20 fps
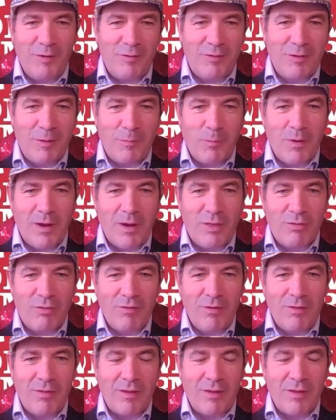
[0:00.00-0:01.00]
some way
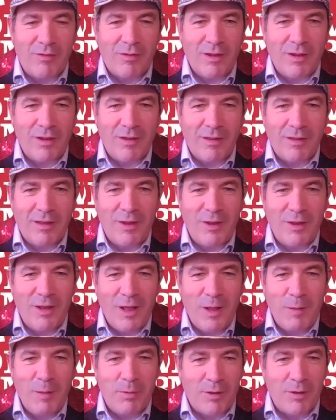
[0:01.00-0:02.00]
through this. Can you
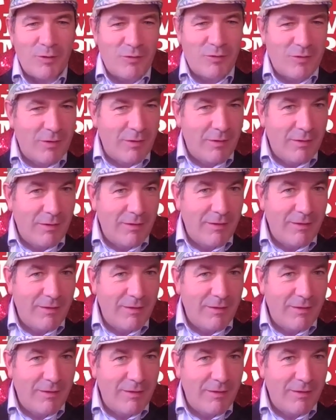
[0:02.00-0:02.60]
help us?